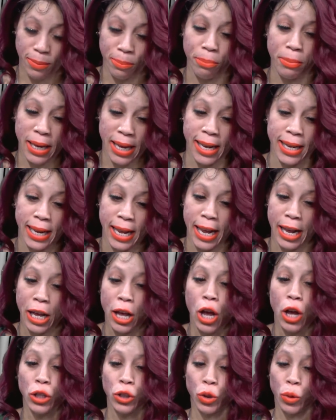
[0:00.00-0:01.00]
meaning
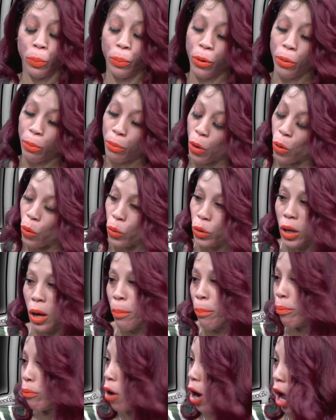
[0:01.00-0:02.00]
to promote a
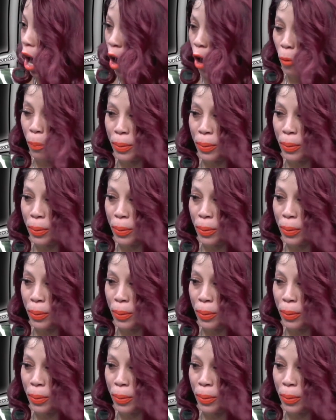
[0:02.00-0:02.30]
bra,